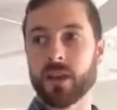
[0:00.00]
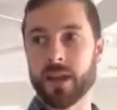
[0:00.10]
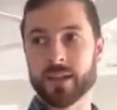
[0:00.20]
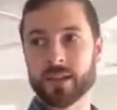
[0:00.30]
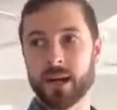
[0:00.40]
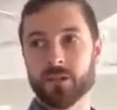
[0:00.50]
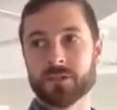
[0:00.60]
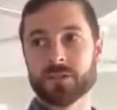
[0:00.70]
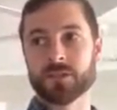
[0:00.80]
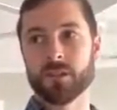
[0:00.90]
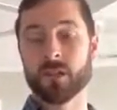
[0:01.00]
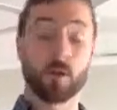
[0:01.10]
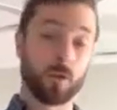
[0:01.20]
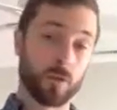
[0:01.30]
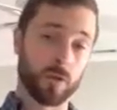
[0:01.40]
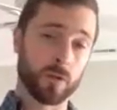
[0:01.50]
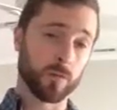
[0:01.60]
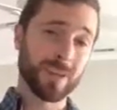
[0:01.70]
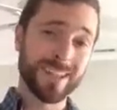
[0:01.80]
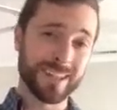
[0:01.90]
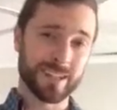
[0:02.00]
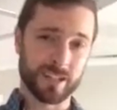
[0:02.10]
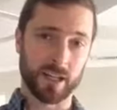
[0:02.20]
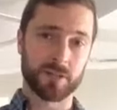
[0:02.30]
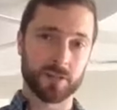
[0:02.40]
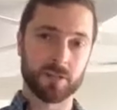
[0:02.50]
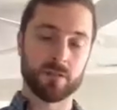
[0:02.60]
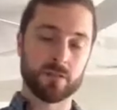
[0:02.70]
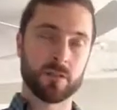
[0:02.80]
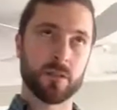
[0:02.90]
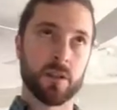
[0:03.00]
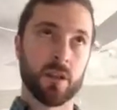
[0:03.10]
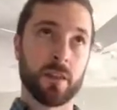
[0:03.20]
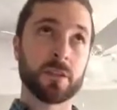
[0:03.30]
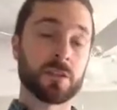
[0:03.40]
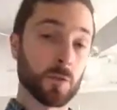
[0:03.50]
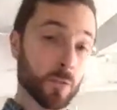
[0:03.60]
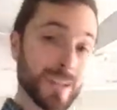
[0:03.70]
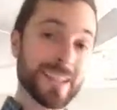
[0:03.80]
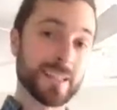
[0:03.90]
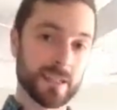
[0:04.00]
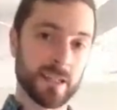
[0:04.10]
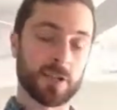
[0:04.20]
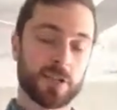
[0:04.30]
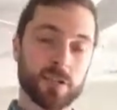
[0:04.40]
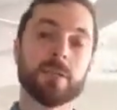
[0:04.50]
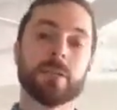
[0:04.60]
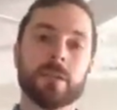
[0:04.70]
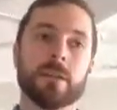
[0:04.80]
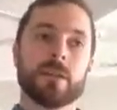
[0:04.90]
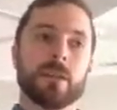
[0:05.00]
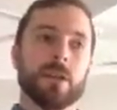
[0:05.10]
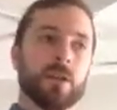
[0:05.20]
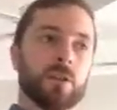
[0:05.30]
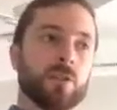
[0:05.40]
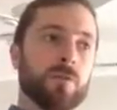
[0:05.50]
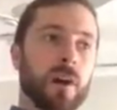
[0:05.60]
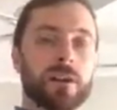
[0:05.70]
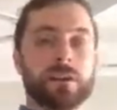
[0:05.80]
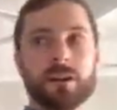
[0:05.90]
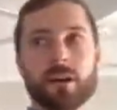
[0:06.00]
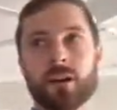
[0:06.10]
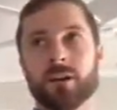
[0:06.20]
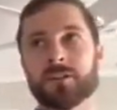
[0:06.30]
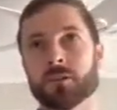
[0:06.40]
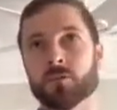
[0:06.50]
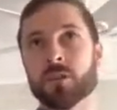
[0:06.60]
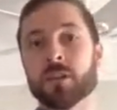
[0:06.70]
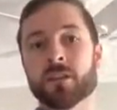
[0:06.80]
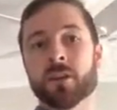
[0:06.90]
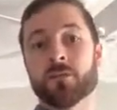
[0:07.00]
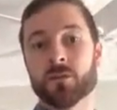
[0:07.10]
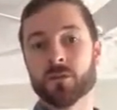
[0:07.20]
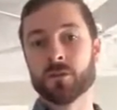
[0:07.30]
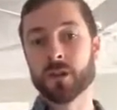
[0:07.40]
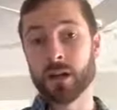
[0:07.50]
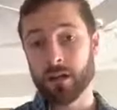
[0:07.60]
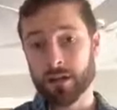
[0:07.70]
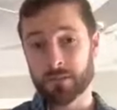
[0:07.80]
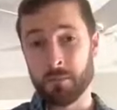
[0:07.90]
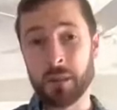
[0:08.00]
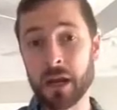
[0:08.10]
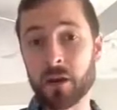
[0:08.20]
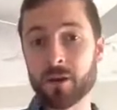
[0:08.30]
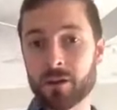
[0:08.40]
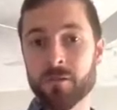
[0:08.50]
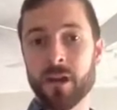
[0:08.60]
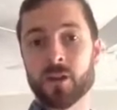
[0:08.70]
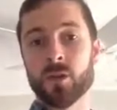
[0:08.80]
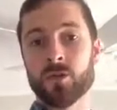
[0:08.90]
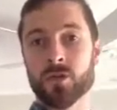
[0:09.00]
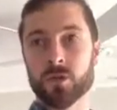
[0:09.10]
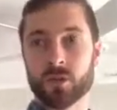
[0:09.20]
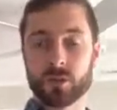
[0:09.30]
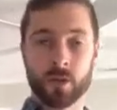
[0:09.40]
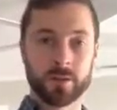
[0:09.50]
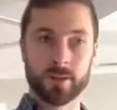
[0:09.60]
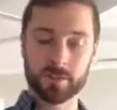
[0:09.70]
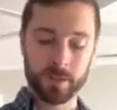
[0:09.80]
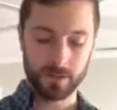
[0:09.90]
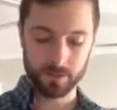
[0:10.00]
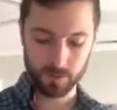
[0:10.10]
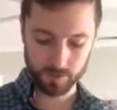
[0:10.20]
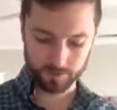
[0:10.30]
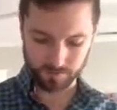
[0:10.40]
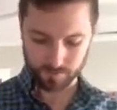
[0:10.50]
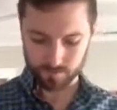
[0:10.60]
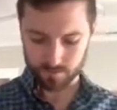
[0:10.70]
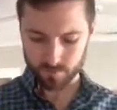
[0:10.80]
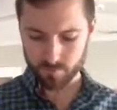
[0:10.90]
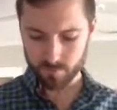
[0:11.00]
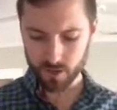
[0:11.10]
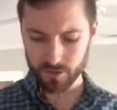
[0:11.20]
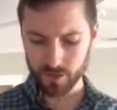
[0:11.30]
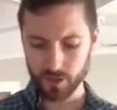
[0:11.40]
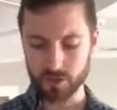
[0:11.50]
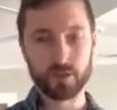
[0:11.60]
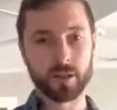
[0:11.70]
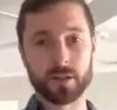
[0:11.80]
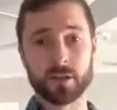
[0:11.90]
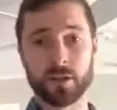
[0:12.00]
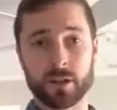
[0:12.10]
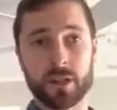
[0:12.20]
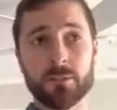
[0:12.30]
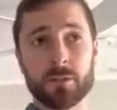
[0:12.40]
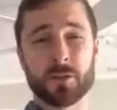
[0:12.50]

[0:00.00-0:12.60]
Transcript: handouts and reading section. I think it's the reading section. You'll find some reading there for you that it's imperative that you do as quickly as possible. So you're going to need to keep